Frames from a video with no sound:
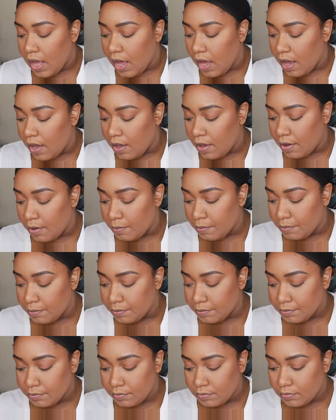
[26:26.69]

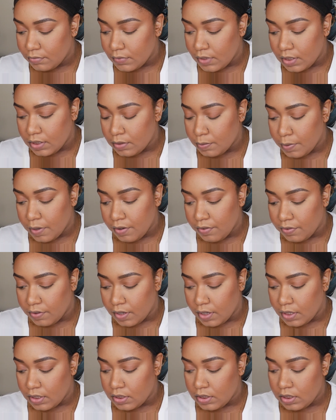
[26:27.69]
Um, it's
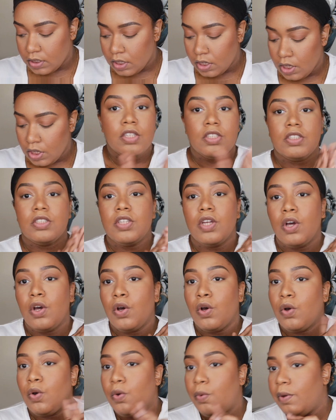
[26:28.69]
perfect.
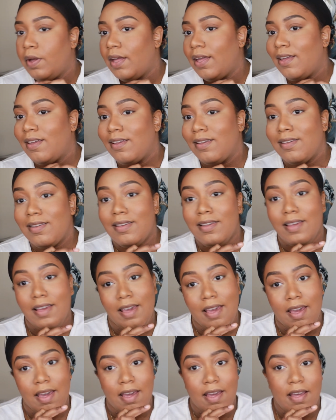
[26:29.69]
So,
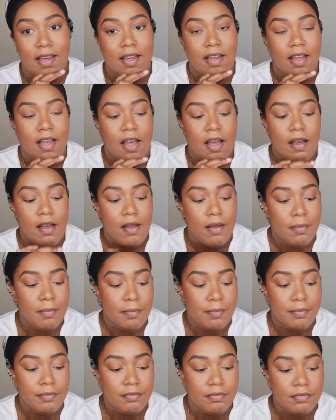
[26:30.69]
yeah.
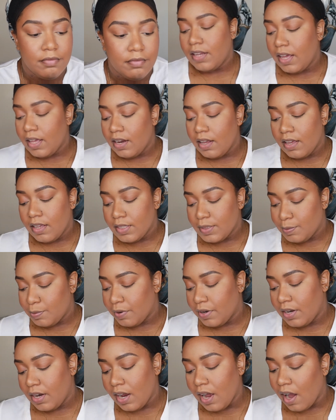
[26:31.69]
Um, dating is
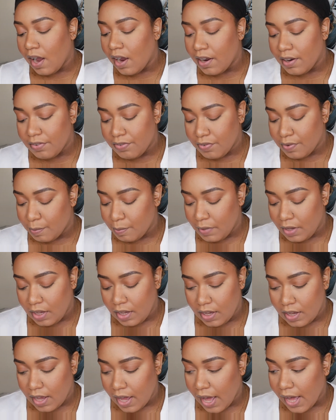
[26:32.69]
pretty hard for
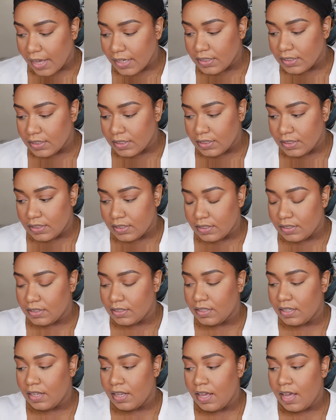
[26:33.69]
me. I
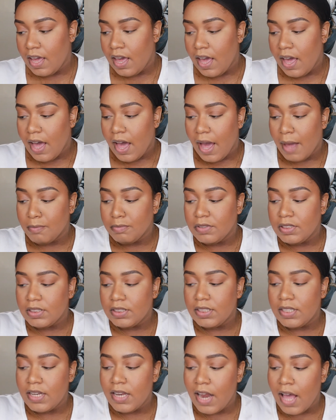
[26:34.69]
just... I'm
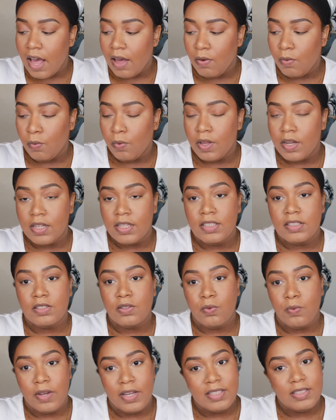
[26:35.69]
just not willing
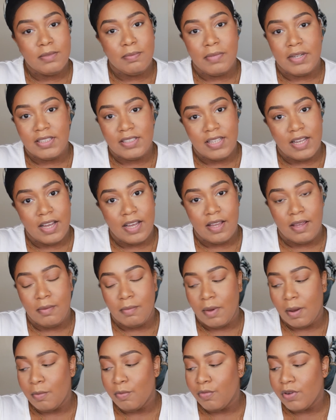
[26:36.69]
to waste my
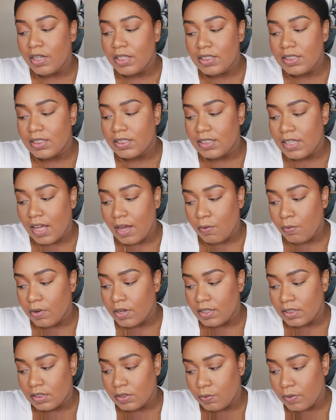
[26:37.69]
time. I'm really just not
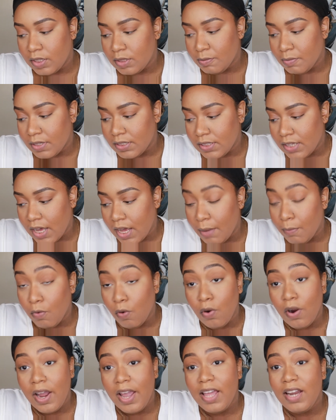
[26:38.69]
willing to waste my time
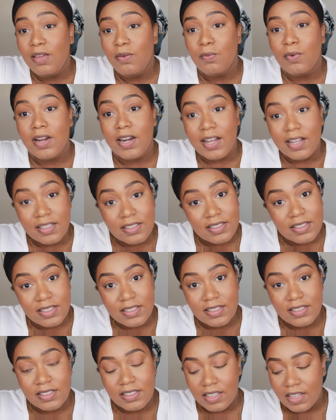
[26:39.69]
or anyone
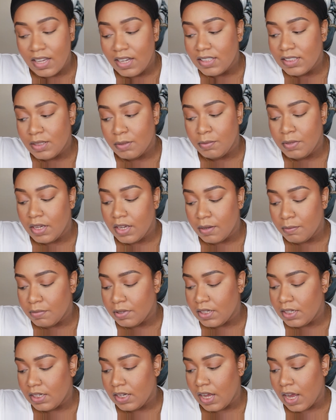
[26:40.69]
else's, to be
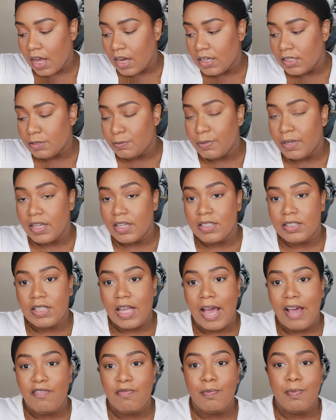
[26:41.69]
completely honest, because
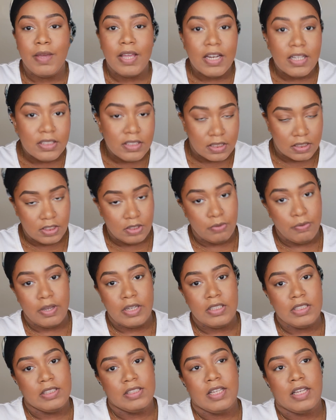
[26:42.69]
I've been in
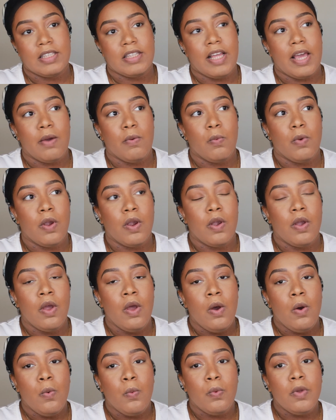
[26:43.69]
situations like that where
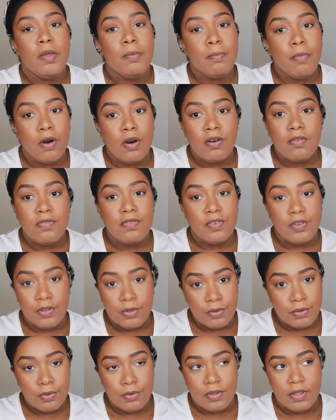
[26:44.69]
we both
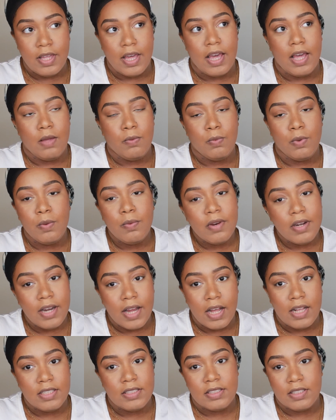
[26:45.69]
knew that we were
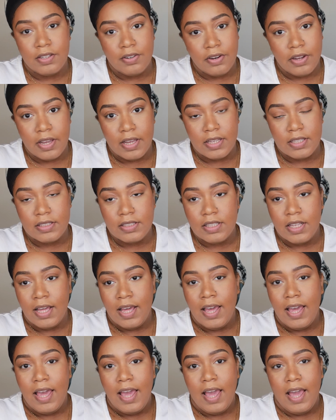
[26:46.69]
not serious,
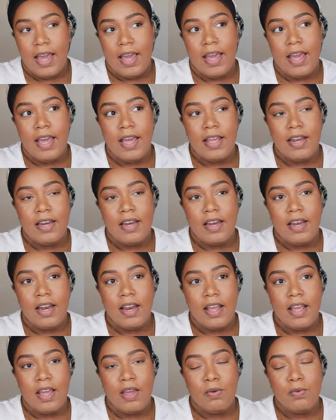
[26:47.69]
and
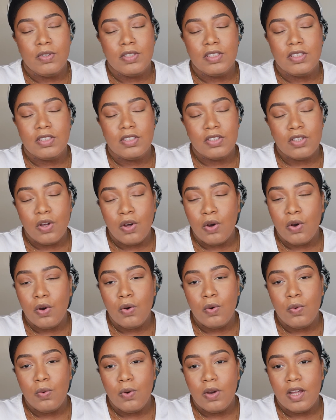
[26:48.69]
it was
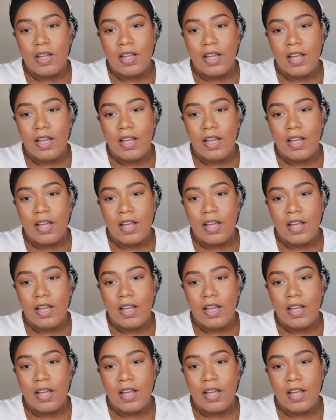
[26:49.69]
so